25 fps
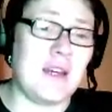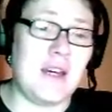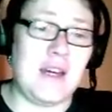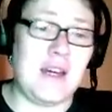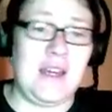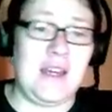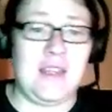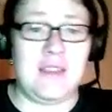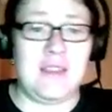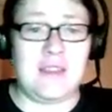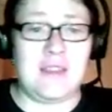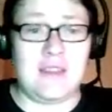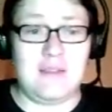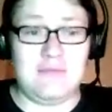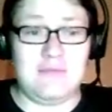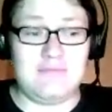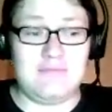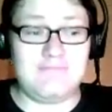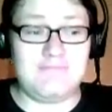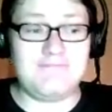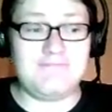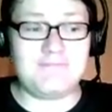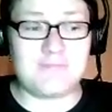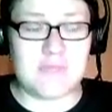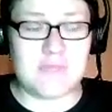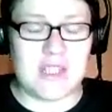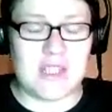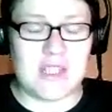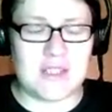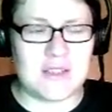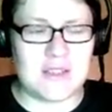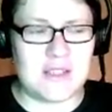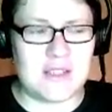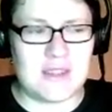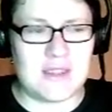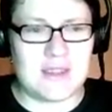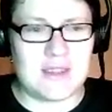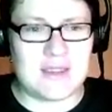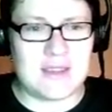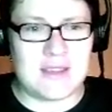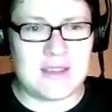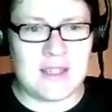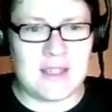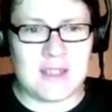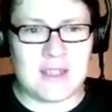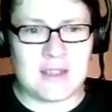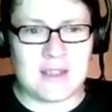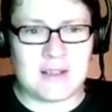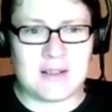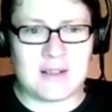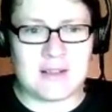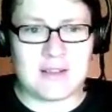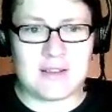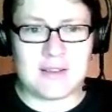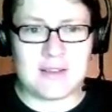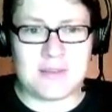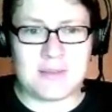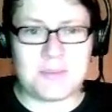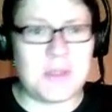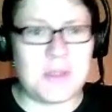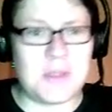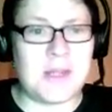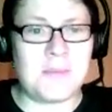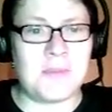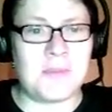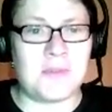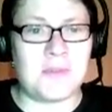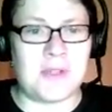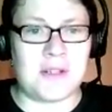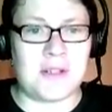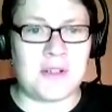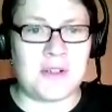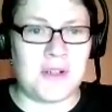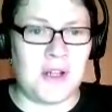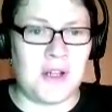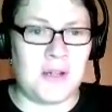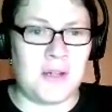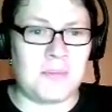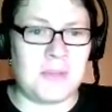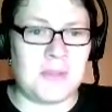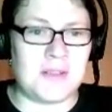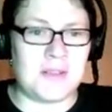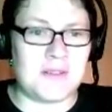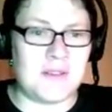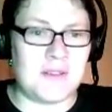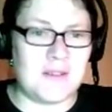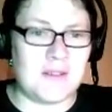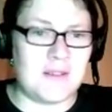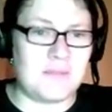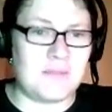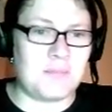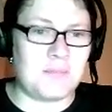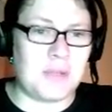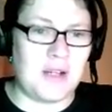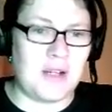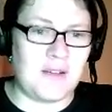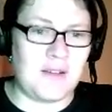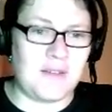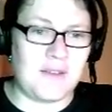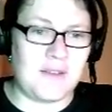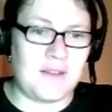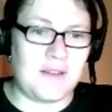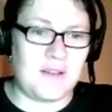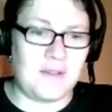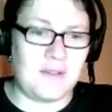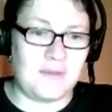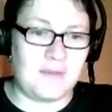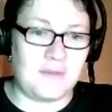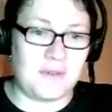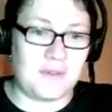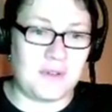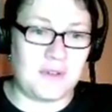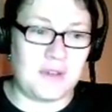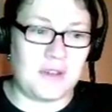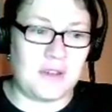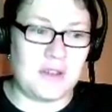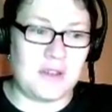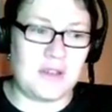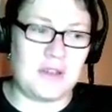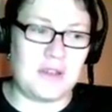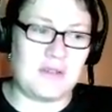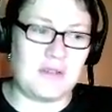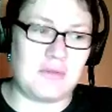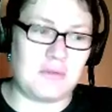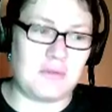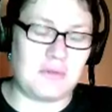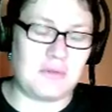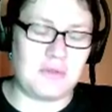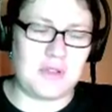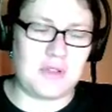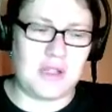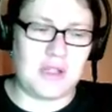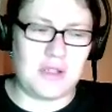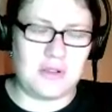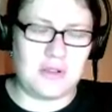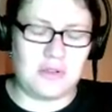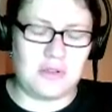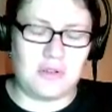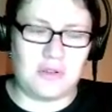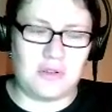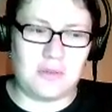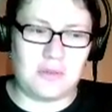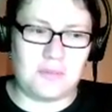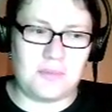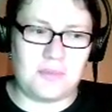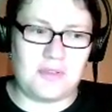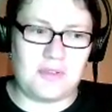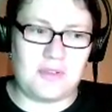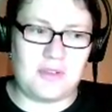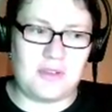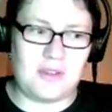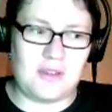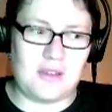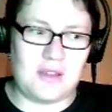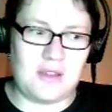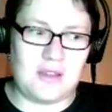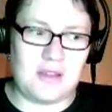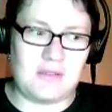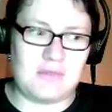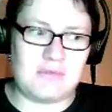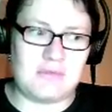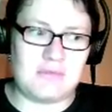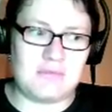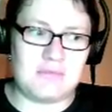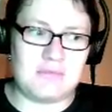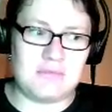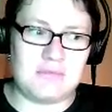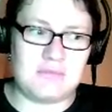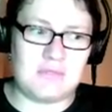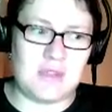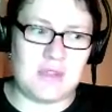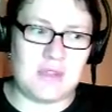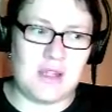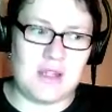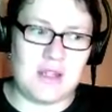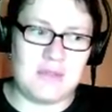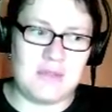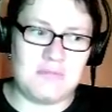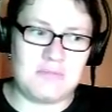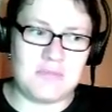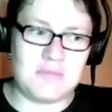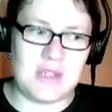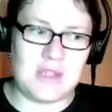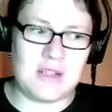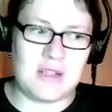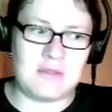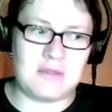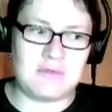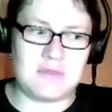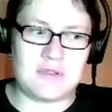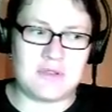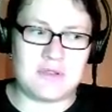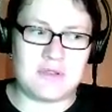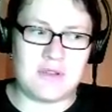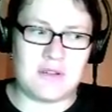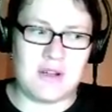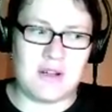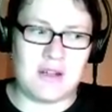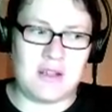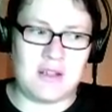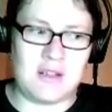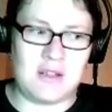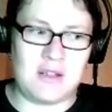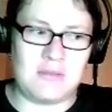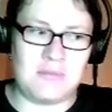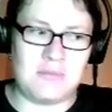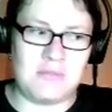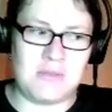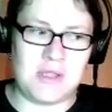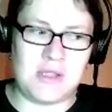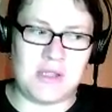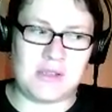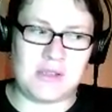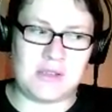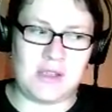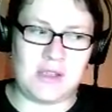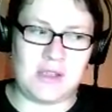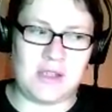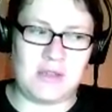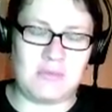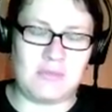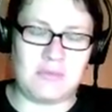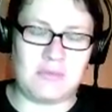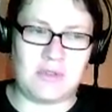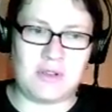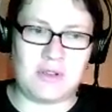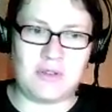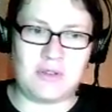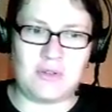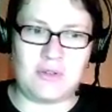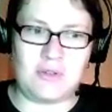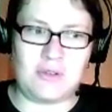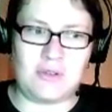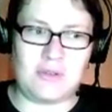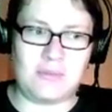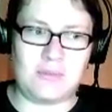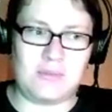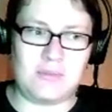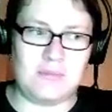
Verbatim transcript: I like to thank the people that commented positively. It really helps, and I'm not trying to be like one of those